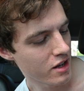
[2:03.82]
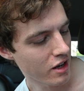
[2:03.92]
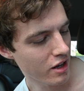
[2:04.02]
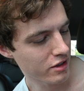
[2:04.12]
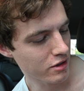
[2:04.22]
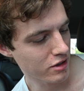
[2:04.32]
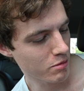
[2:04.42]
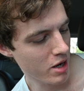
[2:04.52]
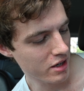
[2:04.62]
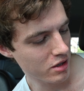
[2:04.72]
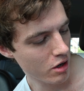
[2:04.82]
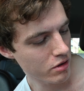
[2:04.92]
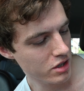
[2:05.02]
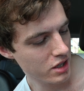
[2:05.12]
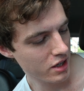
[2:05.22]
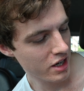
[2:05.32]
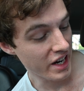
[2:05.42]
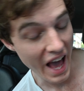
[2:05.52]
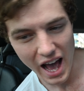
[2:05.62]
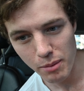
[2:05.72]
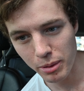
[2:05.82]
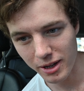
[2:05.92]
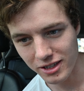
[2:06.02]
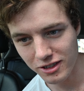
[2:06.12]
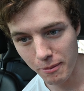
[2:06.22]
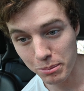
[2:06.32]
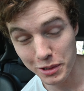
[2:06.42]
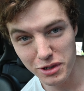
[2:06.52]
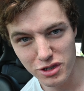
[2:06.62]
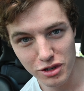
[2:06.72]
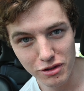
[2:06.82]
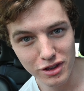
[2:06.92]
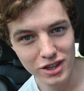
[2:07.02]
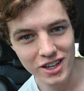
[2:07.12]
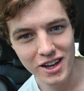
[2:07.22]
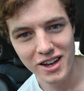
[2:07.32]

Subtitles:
It's got smart coaching and an app, and it's got Bluetooth.